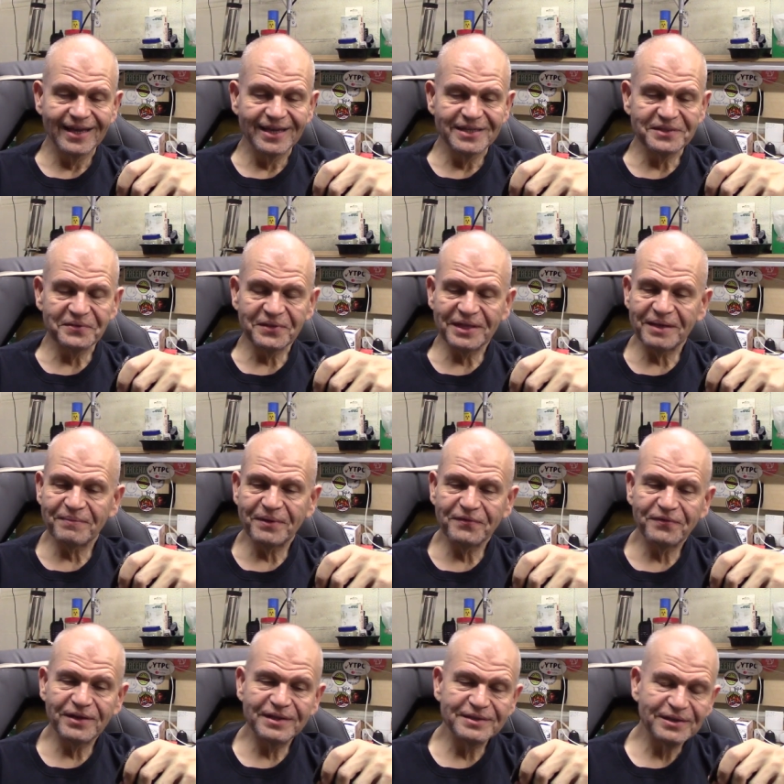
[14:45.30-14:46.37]
So with that, my
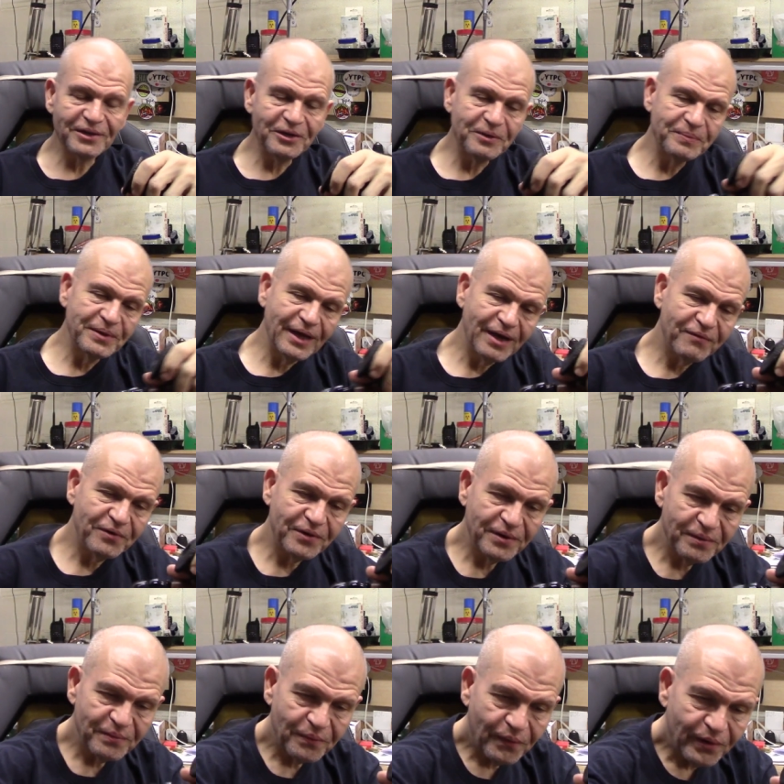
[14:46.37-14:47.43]
friends, I hope you have a
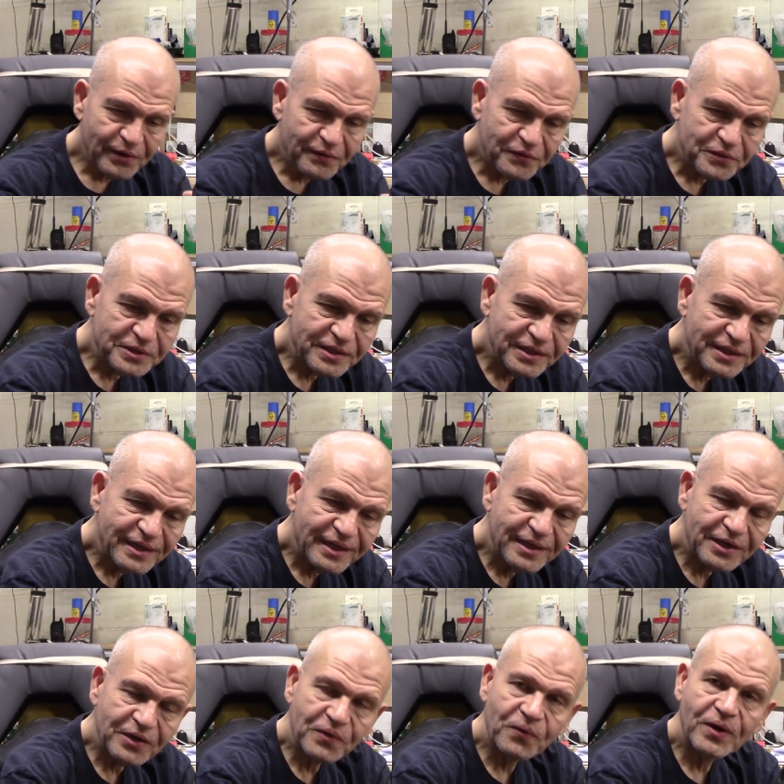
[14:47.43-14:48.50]
wonderful Sunday,
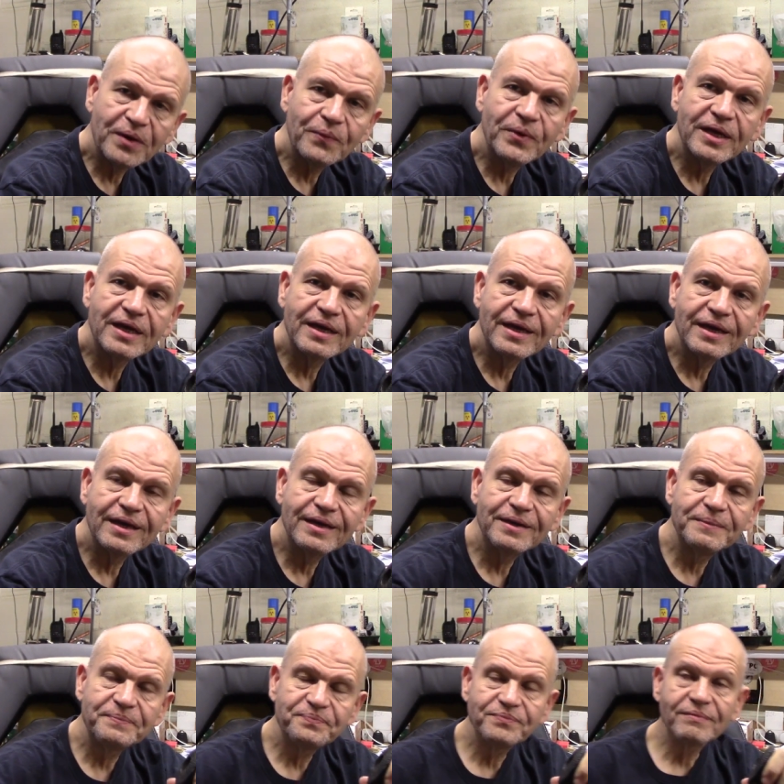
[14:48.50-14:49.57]
great week ahead.
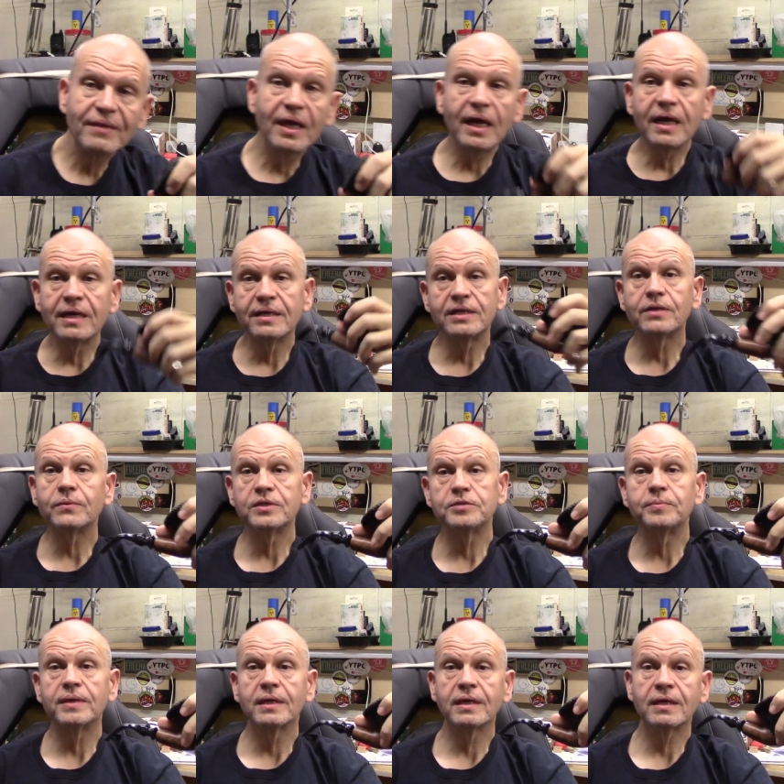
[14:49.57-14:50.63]
And until we
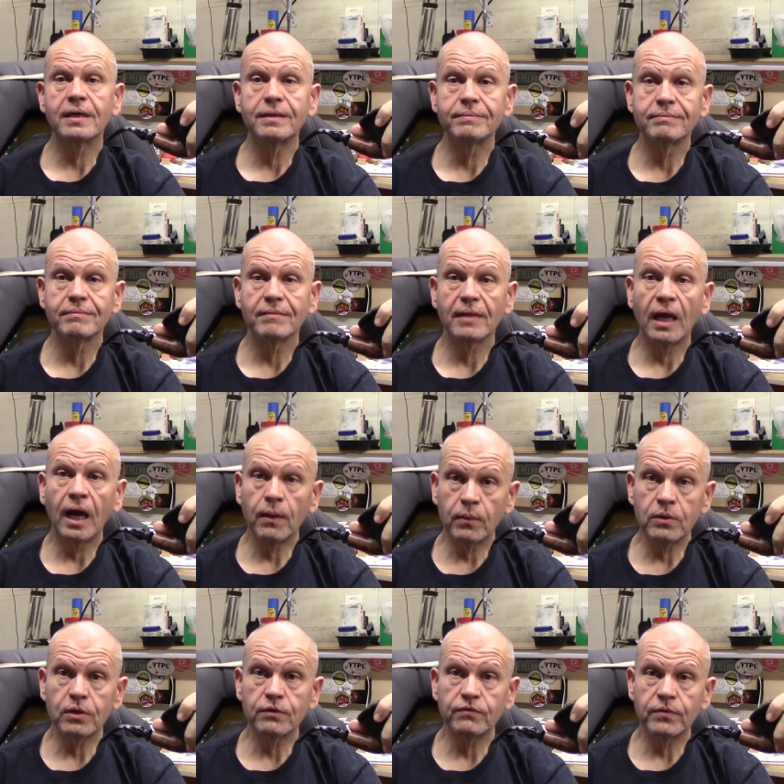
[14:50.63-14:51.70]
speak again, I will
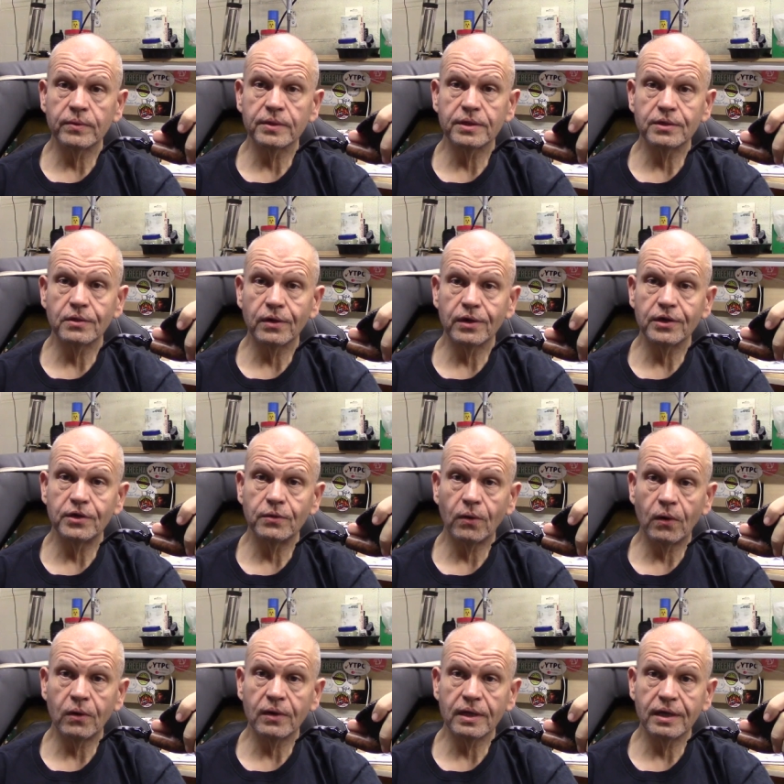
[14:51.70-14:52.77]
look forward to talking to you
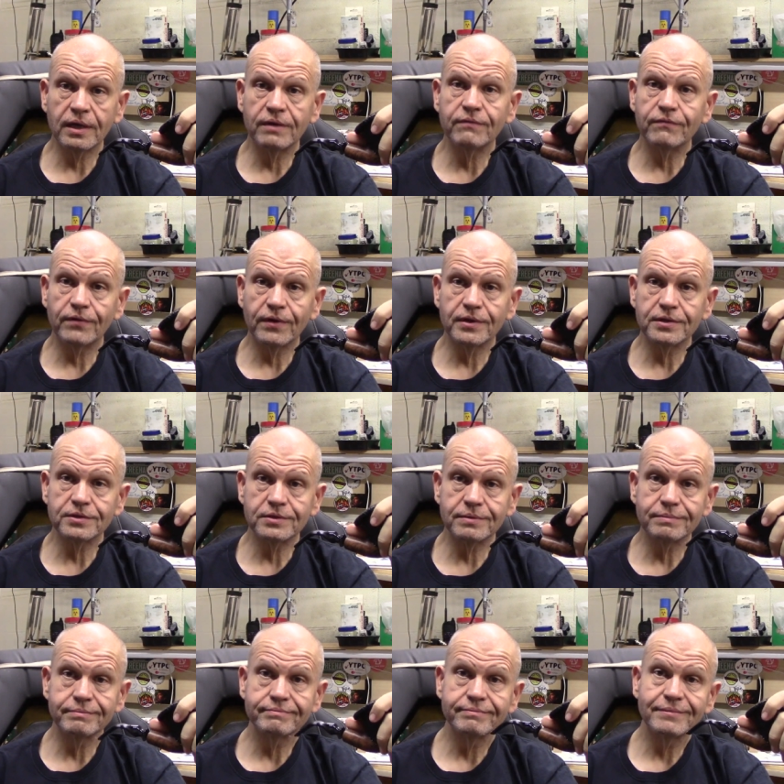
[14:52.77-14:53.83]
all again very soon.
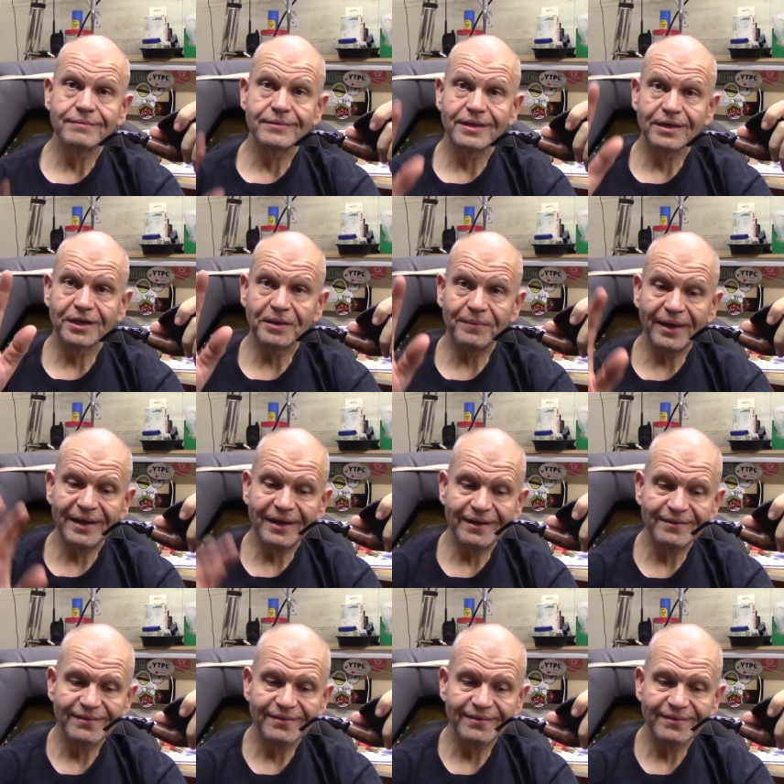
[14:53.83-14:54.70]
Goodbye now.